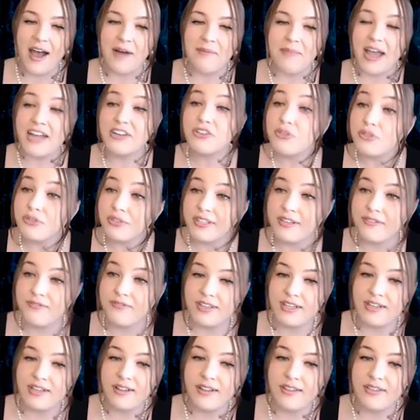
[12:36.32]
I truly
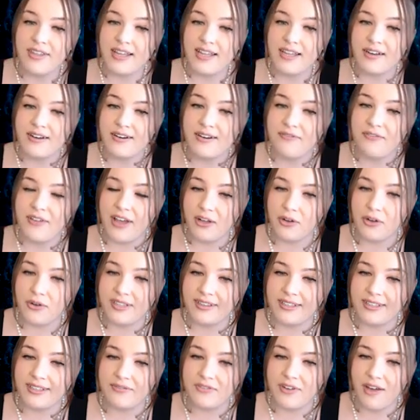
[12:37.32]
feel that
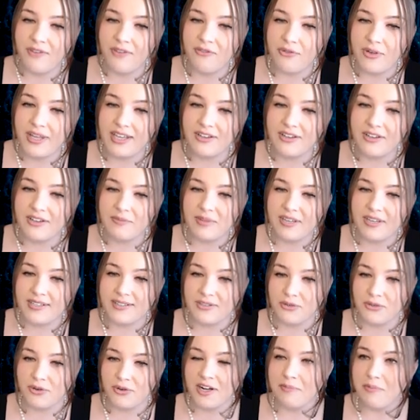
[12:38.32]
Filecoin Liftoff Week could be a
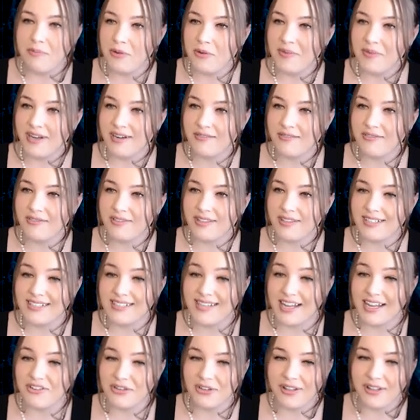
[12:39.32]
historic moment for the
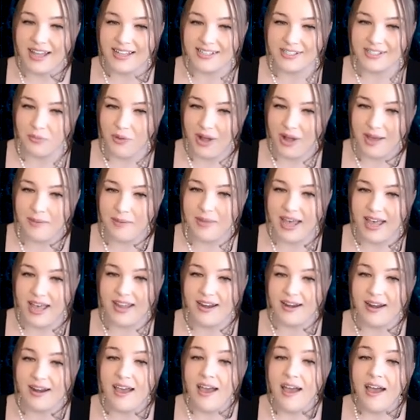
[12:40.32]
decentralized web,
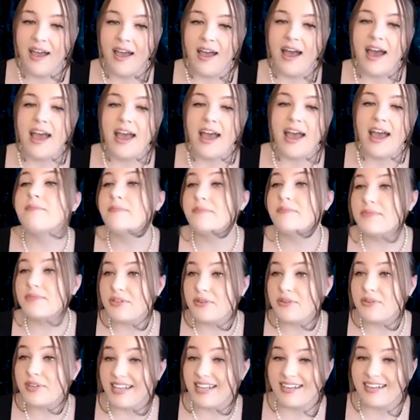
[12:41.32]
and I am
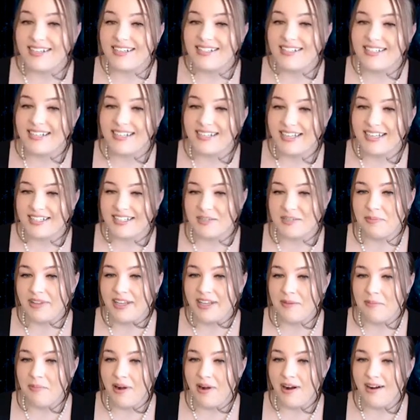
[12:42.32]
so excited to get to
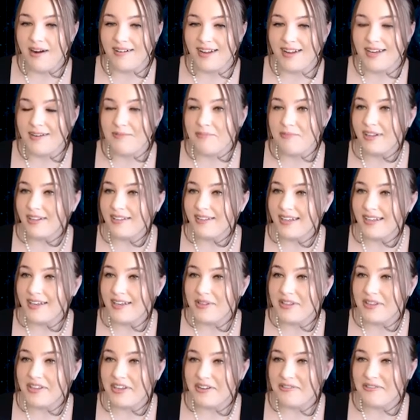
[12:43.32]
play a part in building
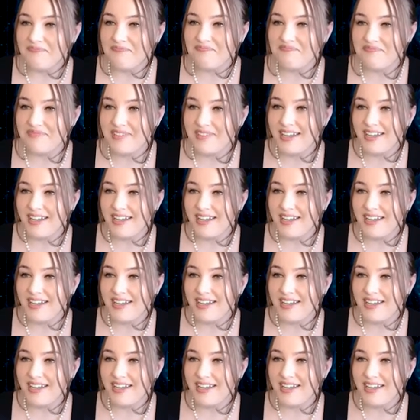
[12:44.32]
it with you.